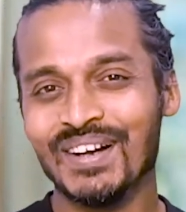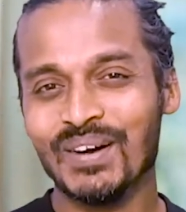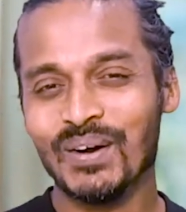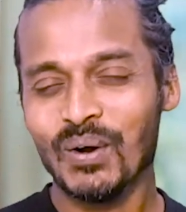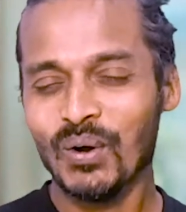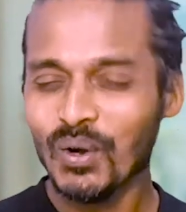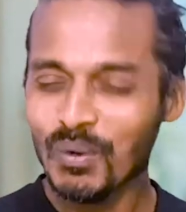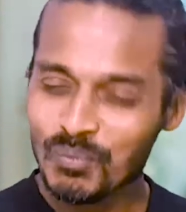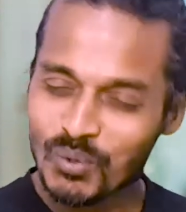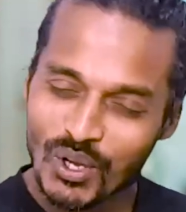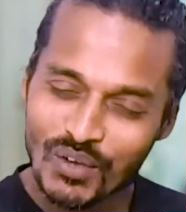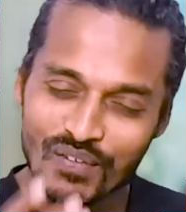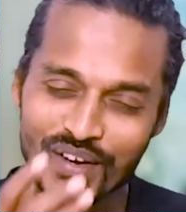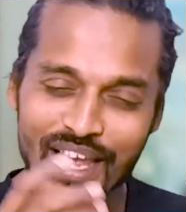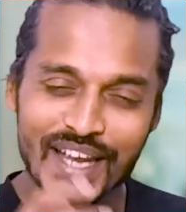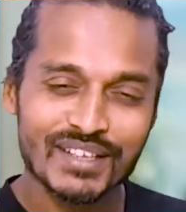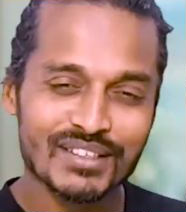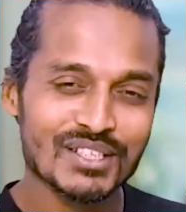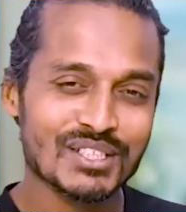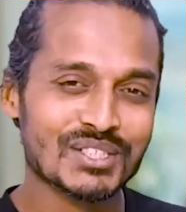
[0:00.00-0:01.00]
Hope you have
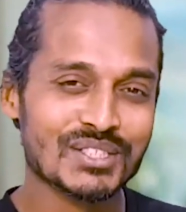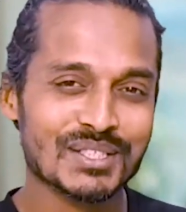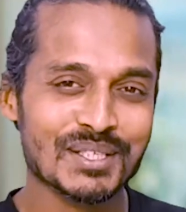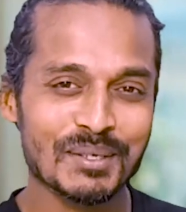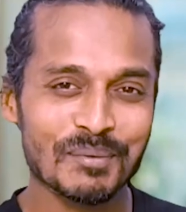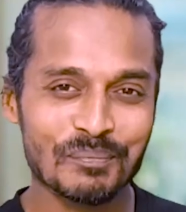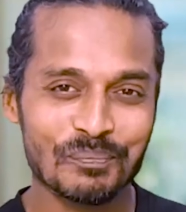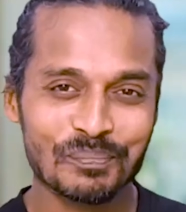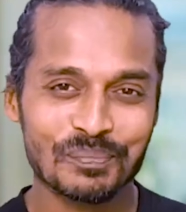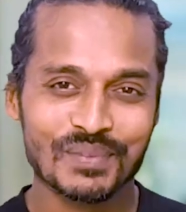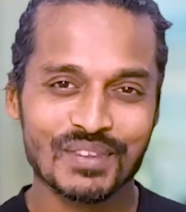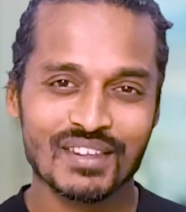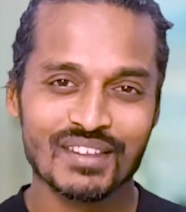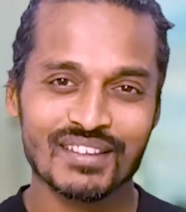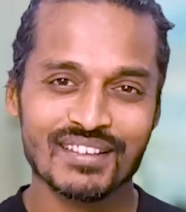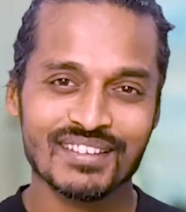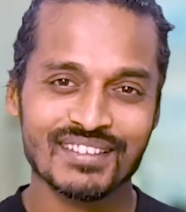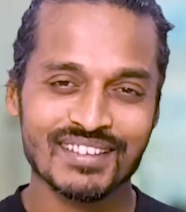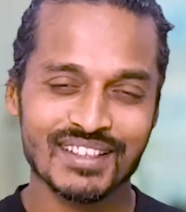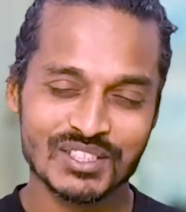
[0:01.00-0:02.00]
liked this tip.
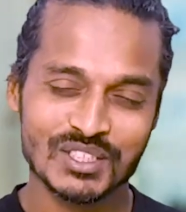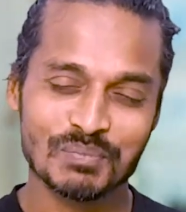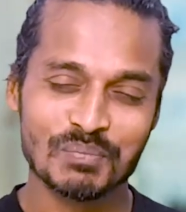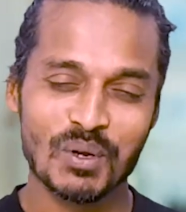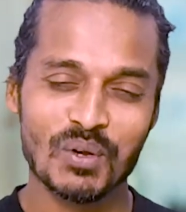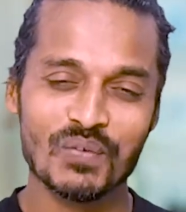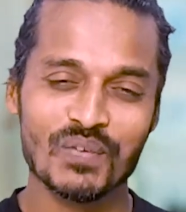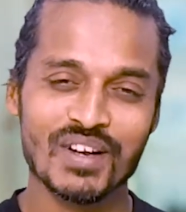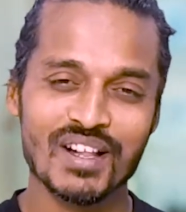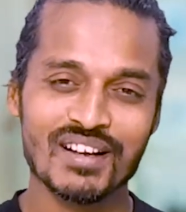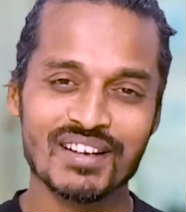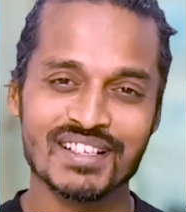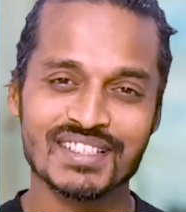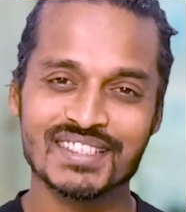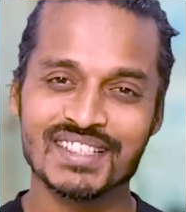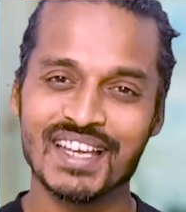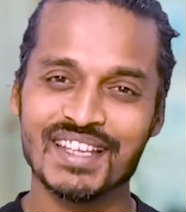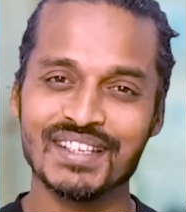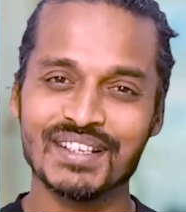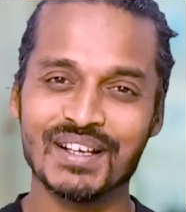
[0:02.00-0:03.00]
This is Prem Mudalka
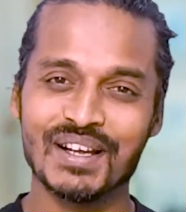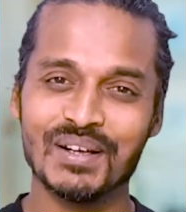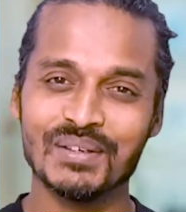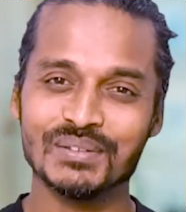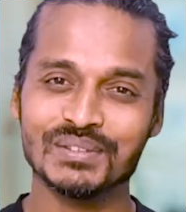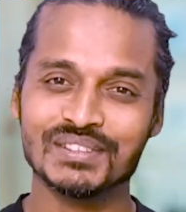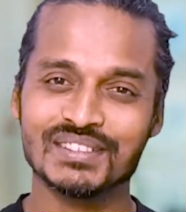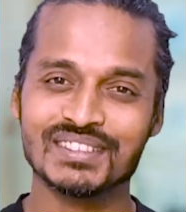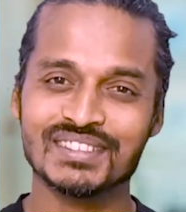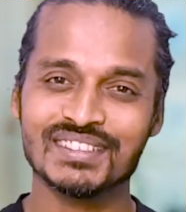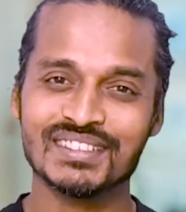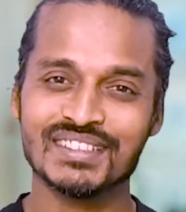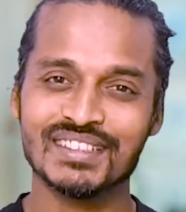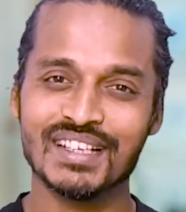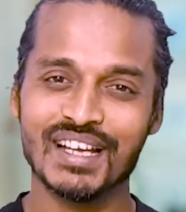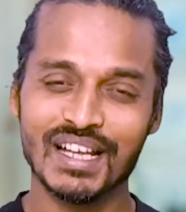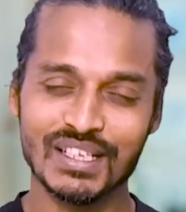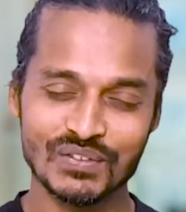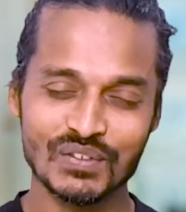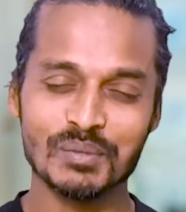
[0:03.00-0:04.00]
signing out.
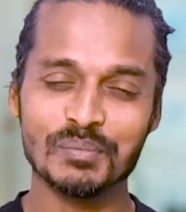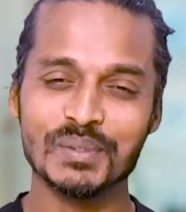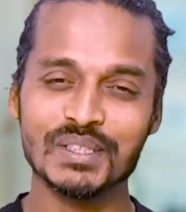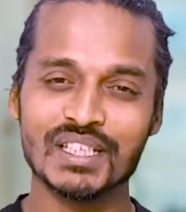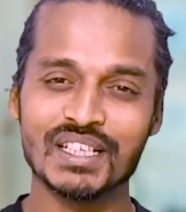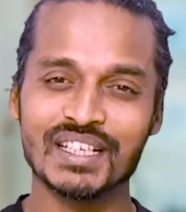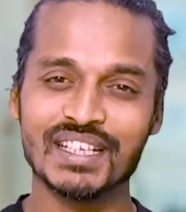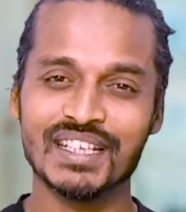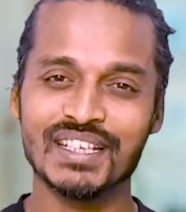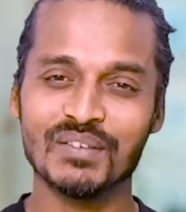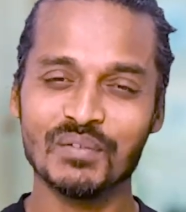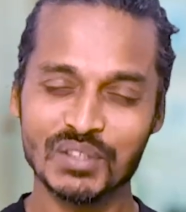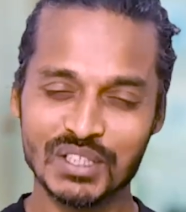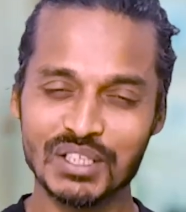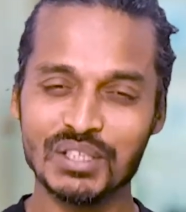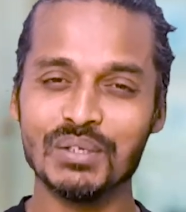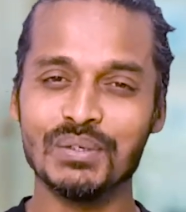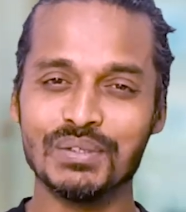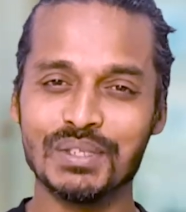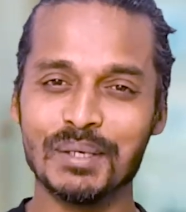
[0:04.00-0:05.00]
Until we meet again with a
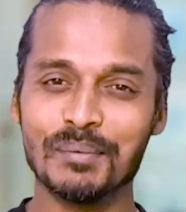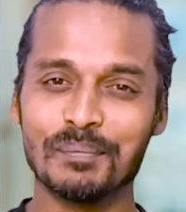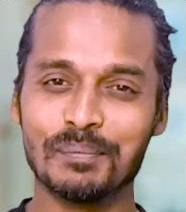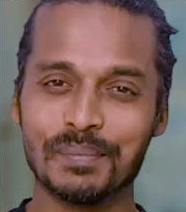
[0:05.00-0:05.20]
new tip.